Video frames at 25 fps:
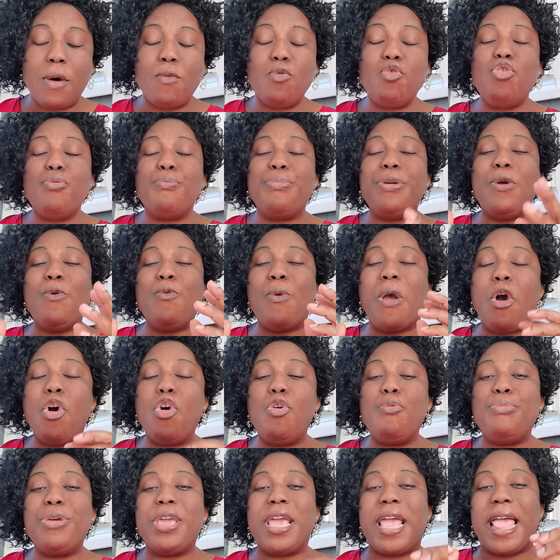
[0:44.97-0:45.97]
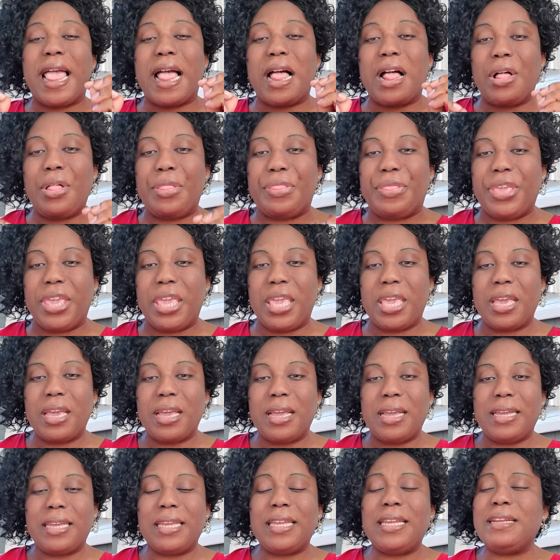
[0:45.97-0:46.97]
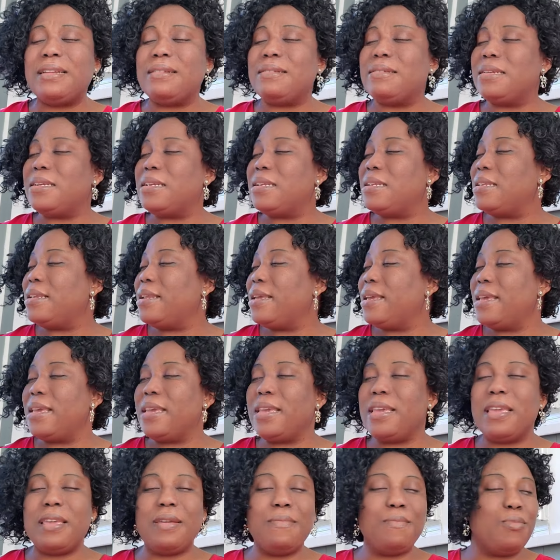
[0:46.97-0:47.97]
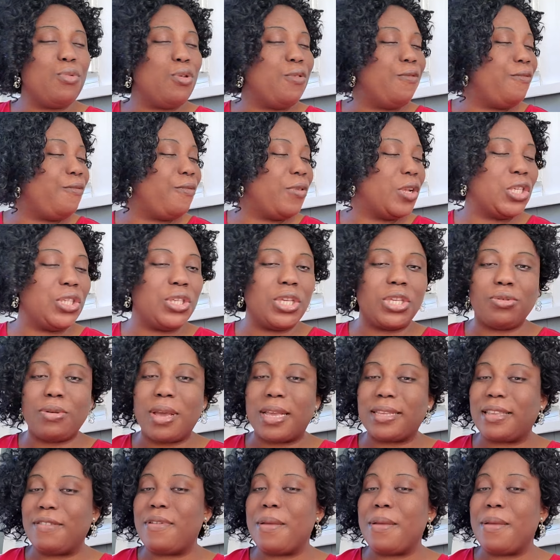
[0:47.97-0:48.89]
We'll be well, we'll be healthy, in the name of Jesus Christ.